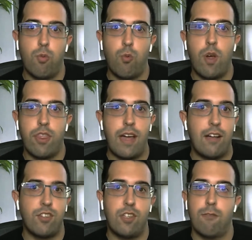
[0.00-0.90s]

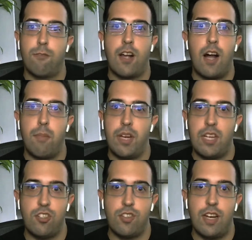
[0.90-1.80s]
1,000 different
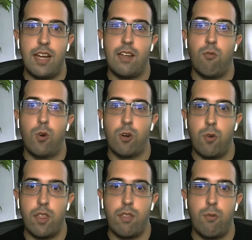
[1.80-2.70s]
combinations that I can work
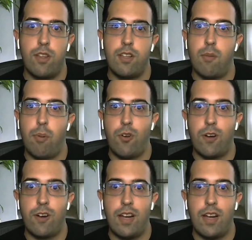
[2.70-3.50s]
with within Deployer.